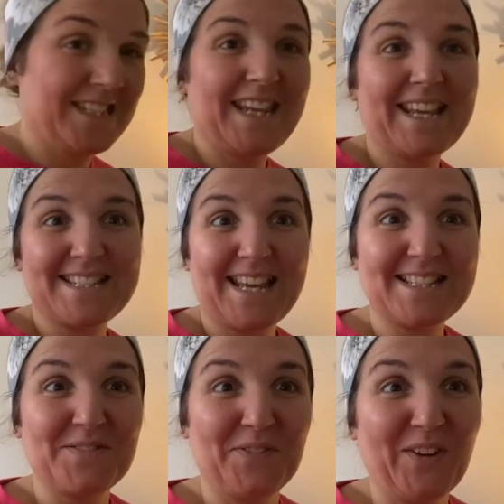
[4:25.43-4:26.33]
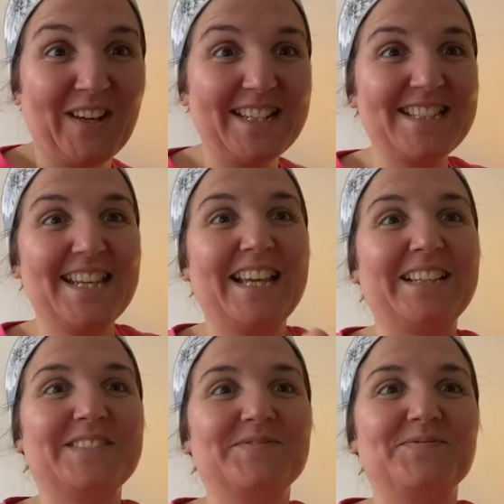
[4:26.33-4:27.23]
is an exciting vlog, isn't it?
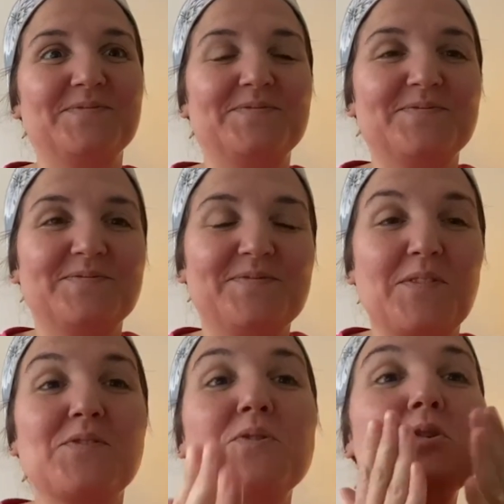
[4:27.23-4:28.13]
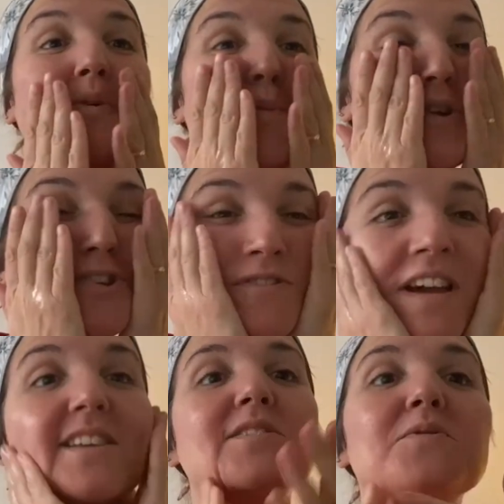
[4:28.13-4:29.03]
Do your
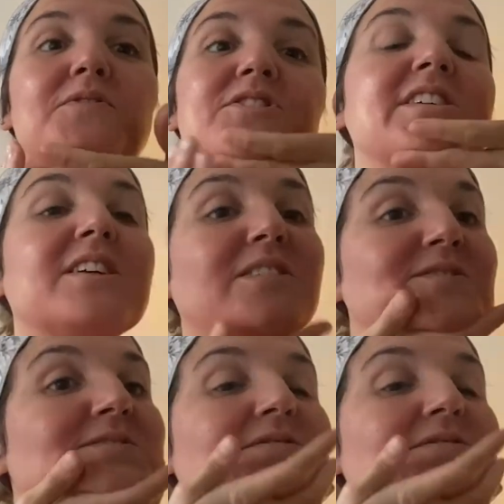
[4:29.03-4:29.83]
moisturiser with Jill.